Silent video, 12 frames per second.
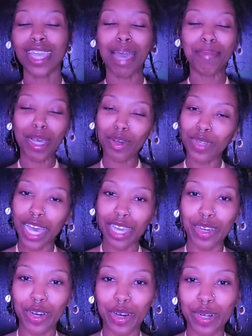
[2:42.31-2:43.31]
I'm not gonna lie,
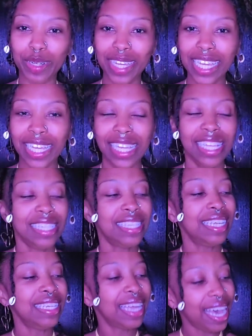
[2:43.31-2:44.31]
y'all.
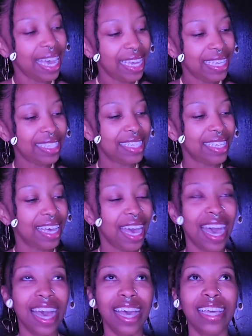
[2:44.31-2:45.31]
Tonight,
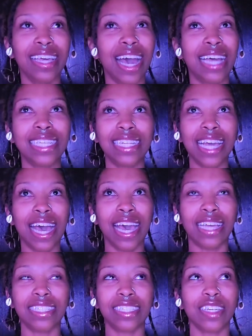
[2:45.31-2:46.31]
I did
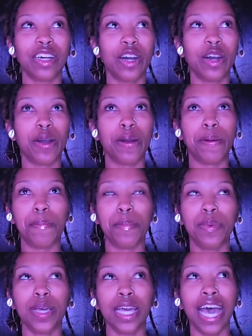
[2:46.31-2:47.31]
not
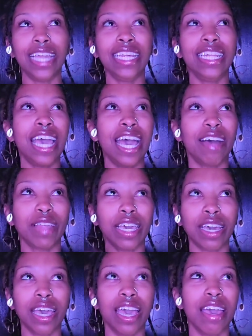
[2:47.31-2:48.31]
I didn't have
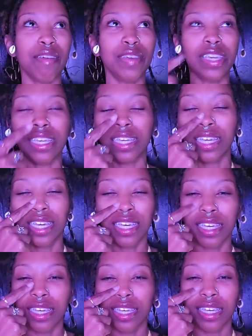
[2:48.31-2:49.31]
like a heavy
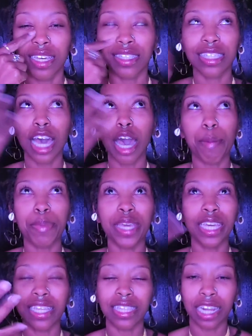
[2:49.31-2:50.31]

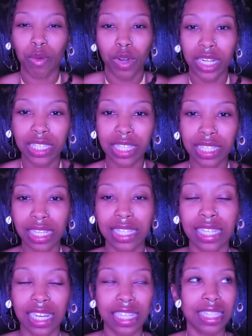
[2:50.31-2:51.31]
topic that I wanted to
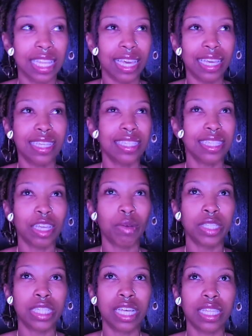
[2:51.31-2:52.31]
discuss. Like there
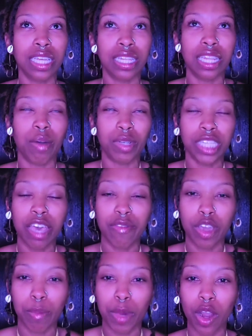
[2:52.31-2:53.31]
was nothing that was
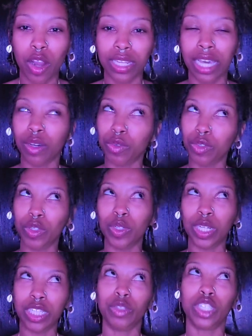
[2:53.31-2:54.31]
heavy on my heart. Like, well, you know
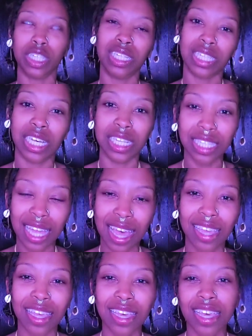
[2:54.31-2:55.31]
what, you should discuss
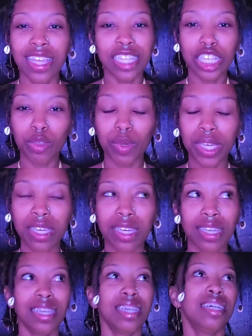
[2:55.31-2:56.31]
that this week.